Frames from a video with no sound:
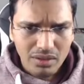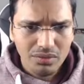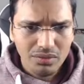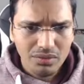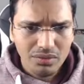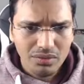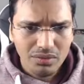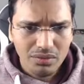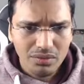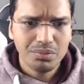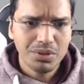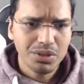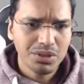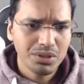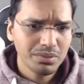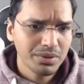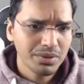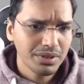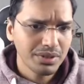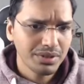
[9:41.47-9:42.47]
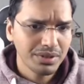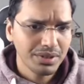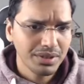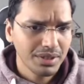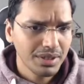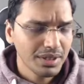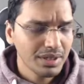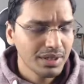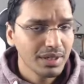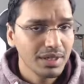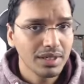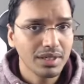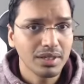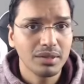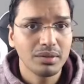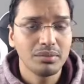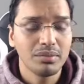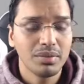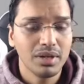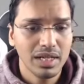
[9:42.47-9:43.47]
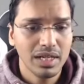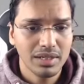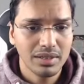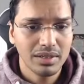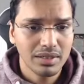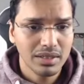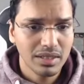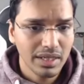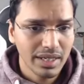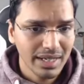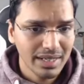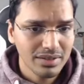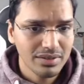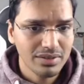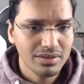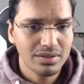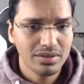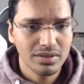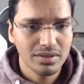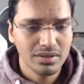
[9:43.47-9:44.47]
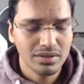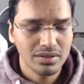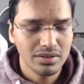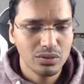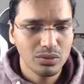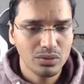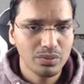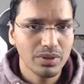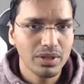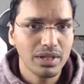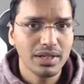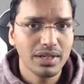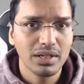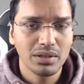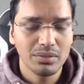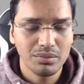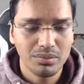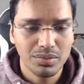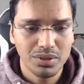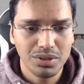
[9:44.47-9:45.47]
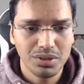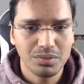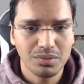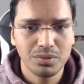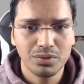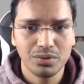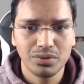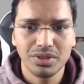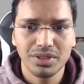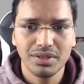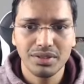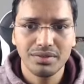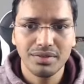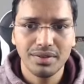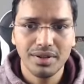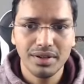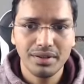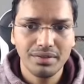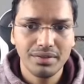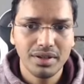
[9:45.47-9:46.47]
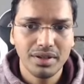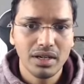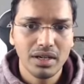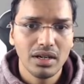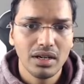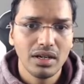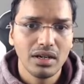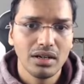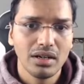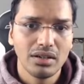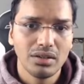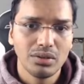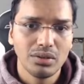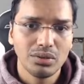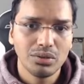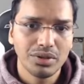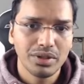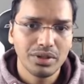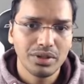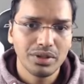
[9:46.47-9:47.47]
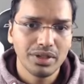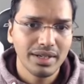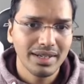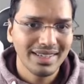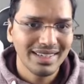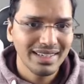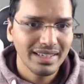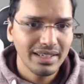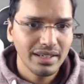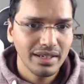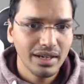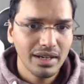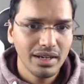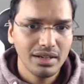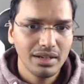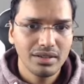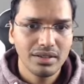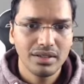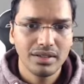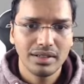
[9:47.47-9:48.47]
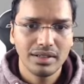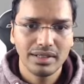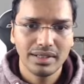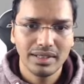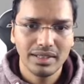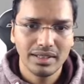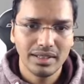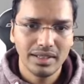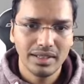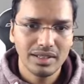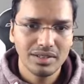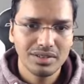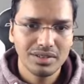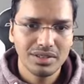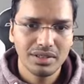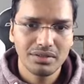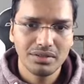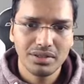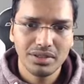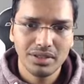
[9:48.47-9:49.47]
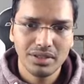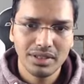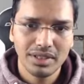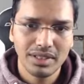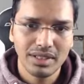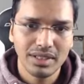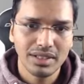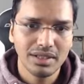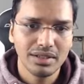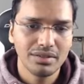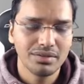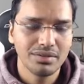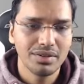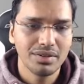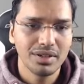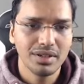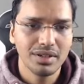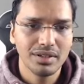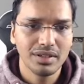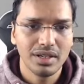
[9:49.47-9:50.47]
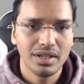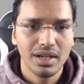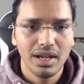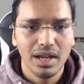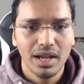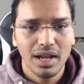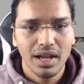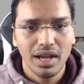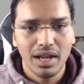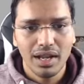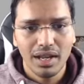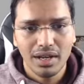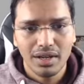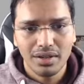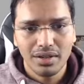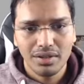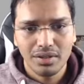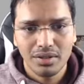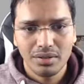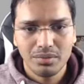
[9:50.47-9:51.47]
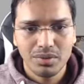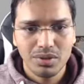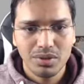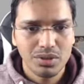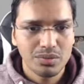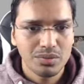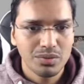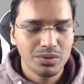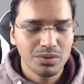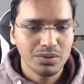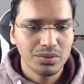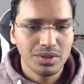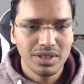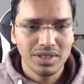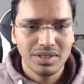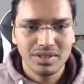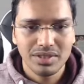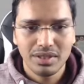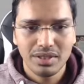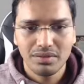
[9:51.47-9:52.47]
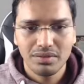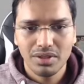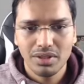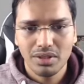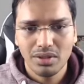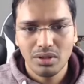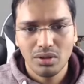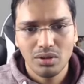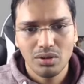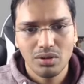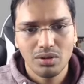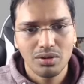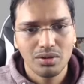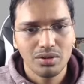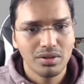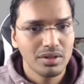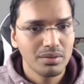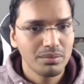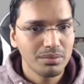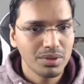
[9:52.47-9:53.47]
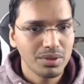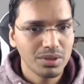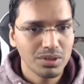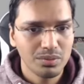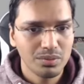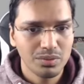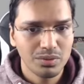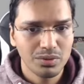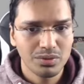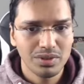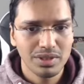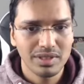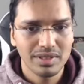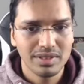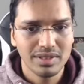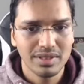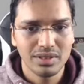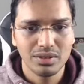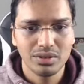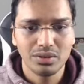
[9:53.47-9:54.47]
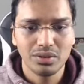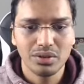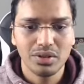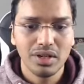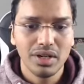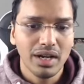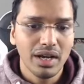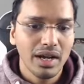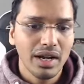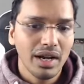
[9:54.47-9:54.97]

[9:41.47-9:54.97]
without bishop e3, black gets to play bishop to c5, rook e8, king e7, king f8, and bishop to d7 or bishop to d6. So